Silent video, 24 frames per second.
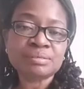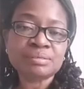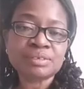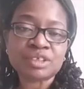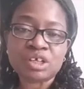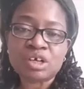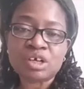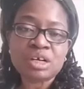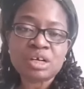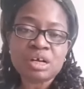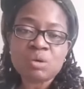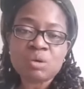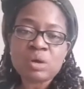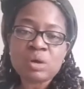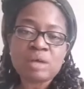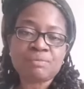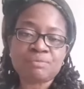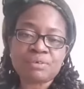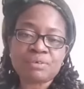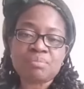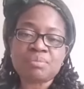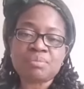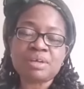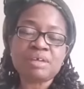Turn away
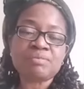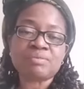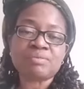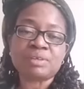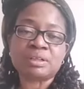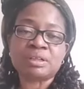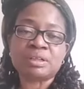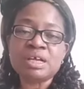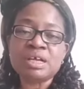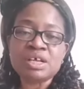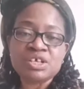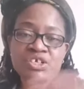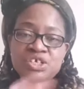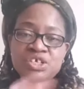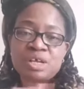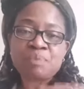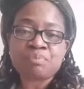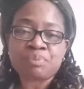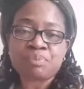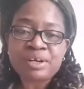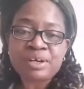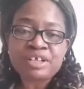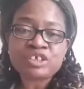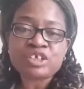from evil.
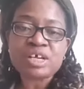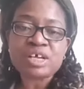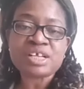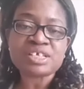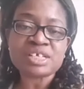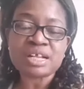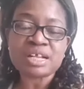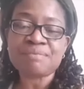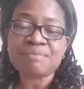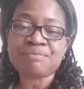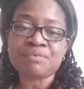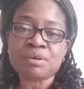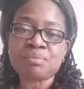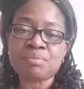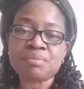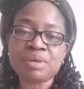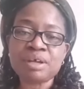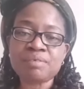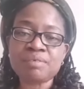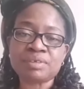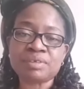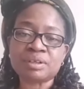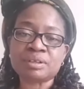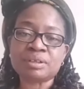Separate yourself from
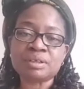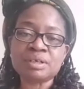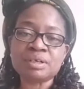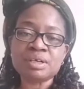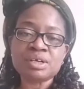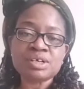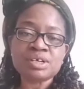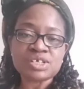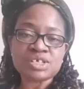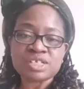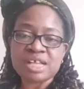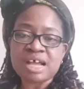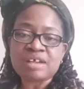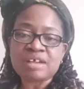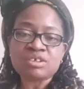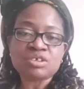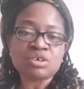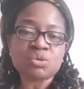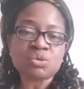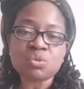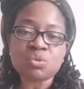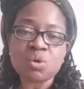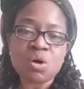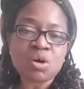evil. Start
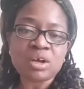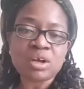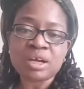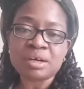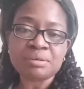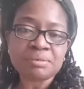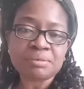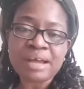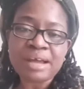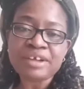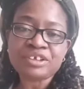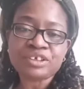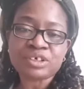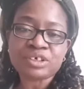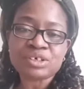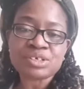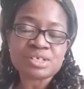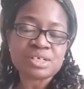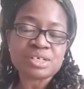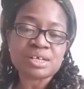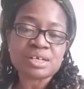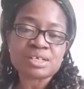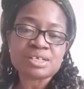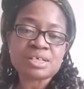to walk in
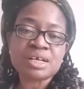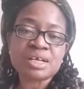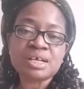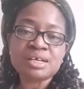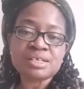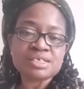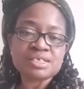righteousness.